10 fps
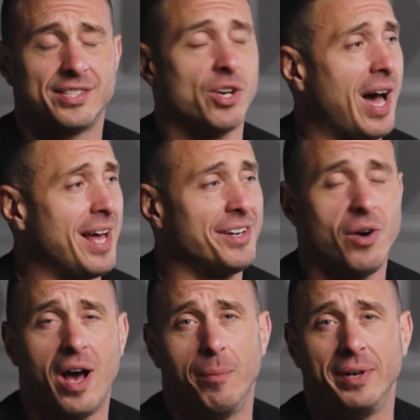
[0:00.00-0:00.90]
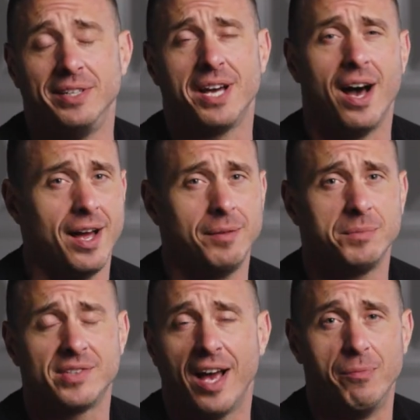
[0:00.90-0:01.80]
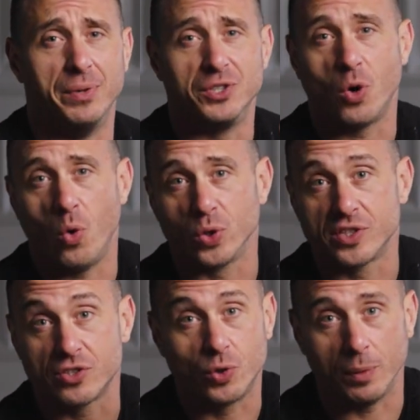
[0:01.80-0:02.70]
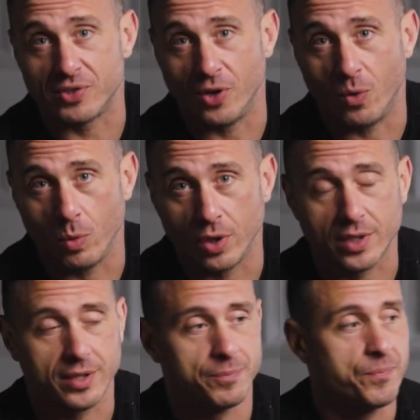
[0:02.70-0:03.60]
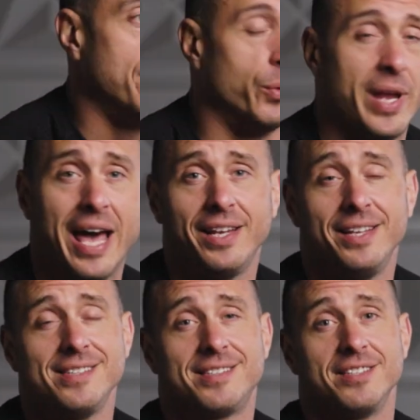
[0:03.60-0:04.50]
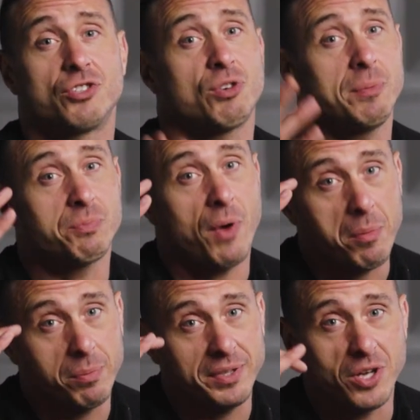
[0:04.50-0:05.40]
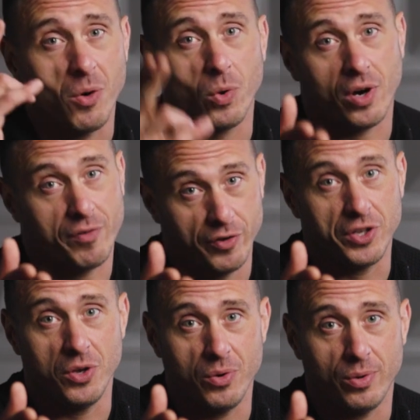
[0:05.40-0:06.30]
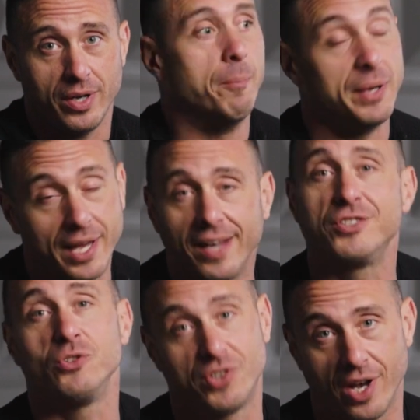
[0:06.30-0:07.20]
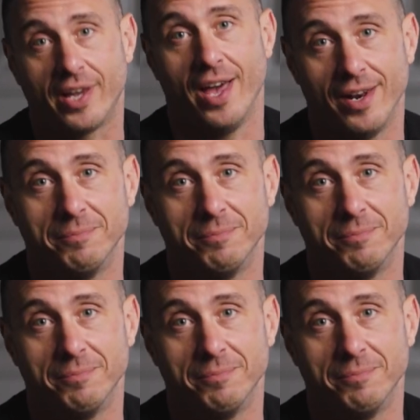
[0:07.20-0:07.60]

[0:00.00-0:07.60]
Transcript: So I don't know how many times I've been told scripts don't work. The reality is that scripts probably don't work for you because you suck at